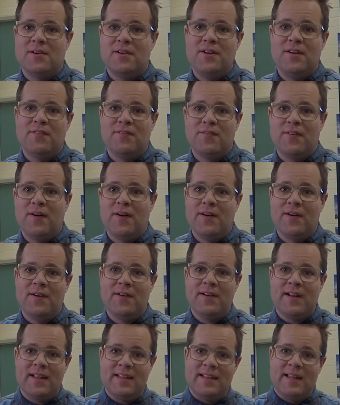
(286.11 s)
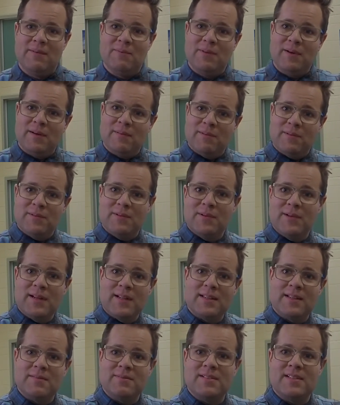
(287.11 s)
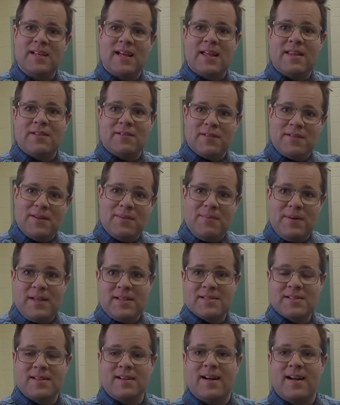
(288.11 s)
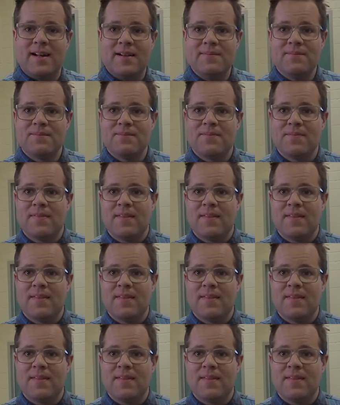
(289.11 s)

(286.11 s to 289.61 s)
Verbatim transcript: on your phone and then we will look at them together on the big screen?